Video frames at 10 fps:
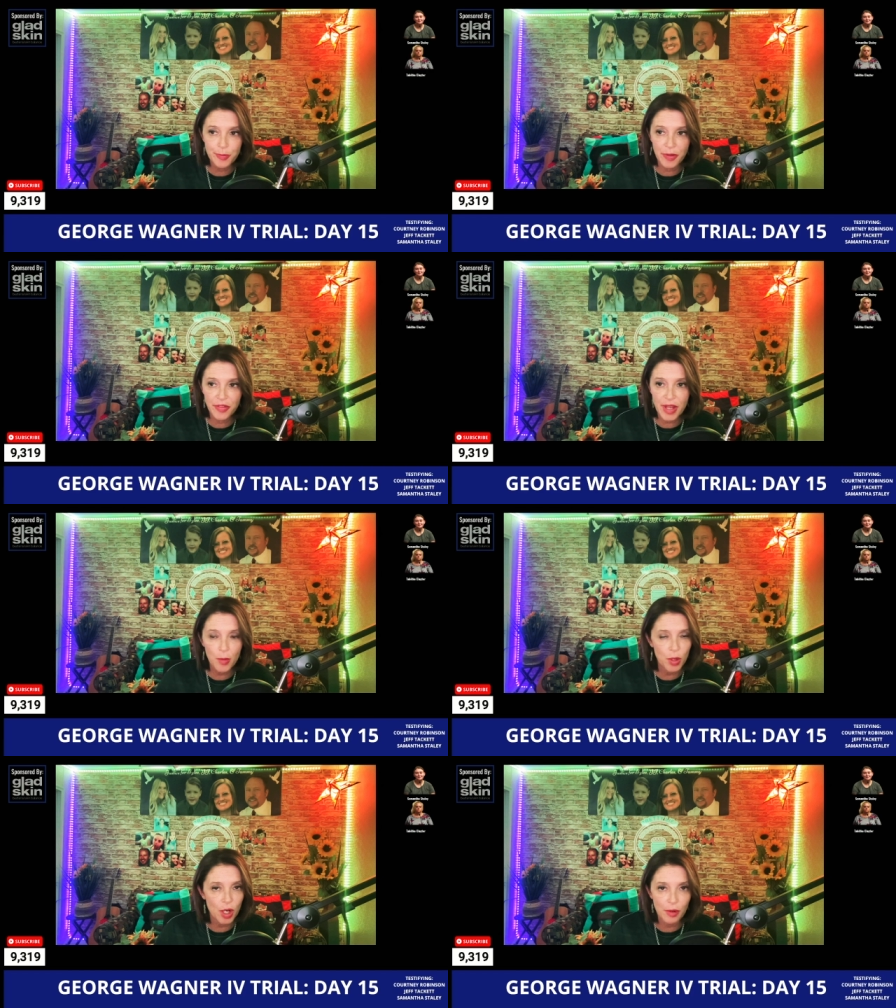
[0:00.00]
but they
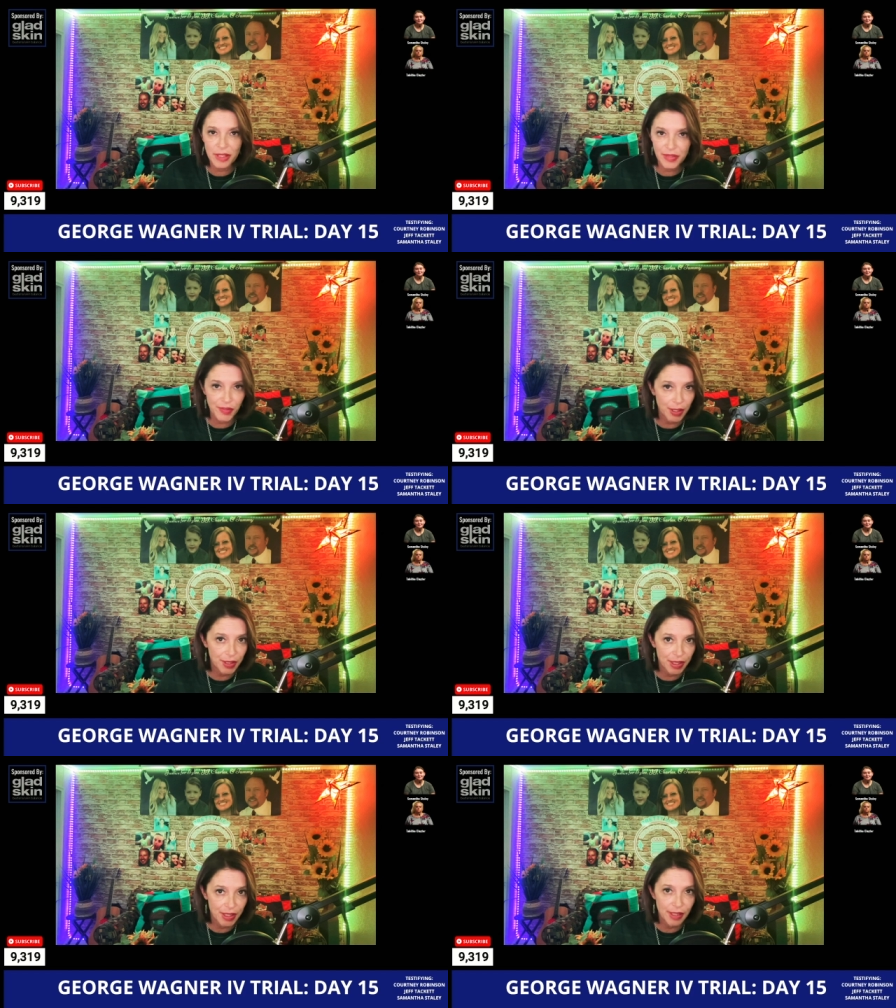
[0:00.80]
were always
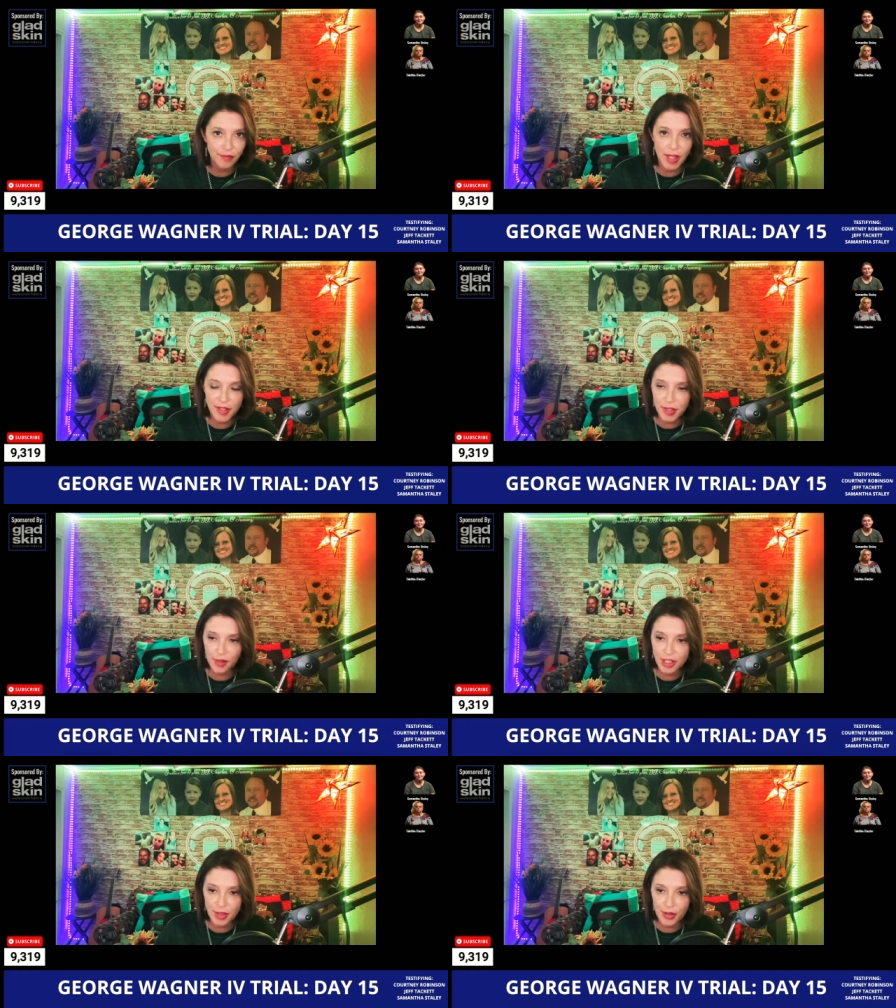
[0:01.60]
friendly if they saw
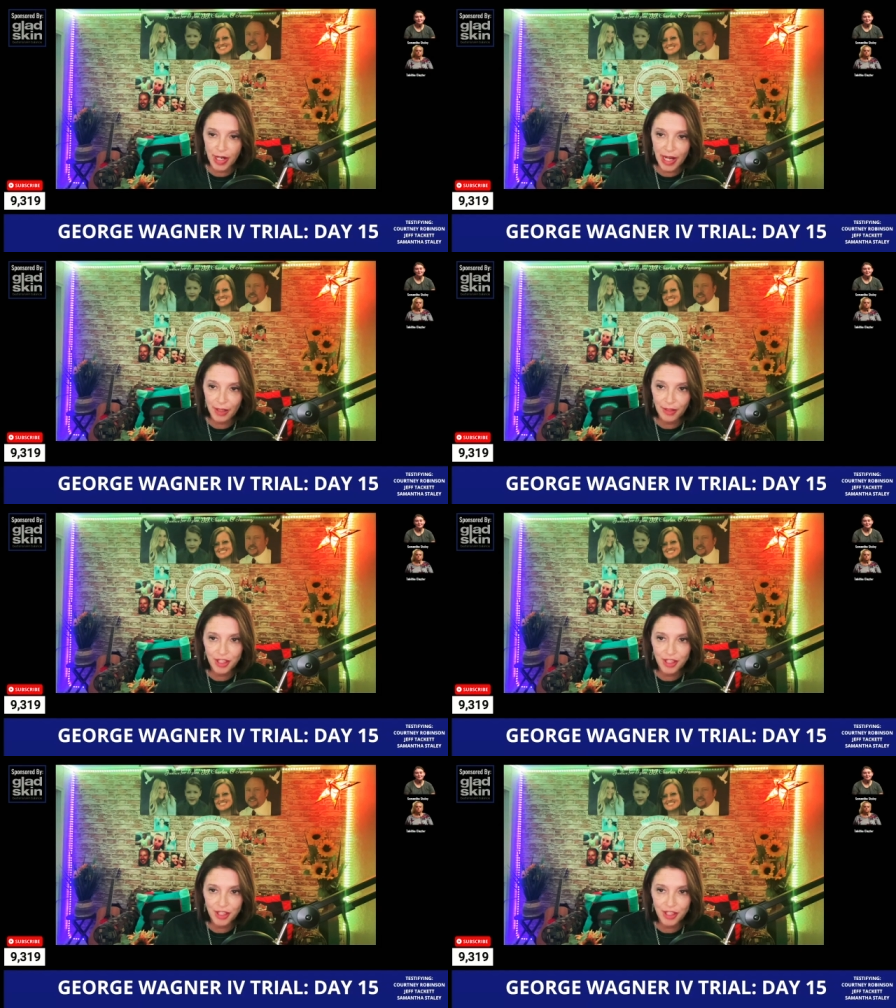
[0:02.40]
each other out.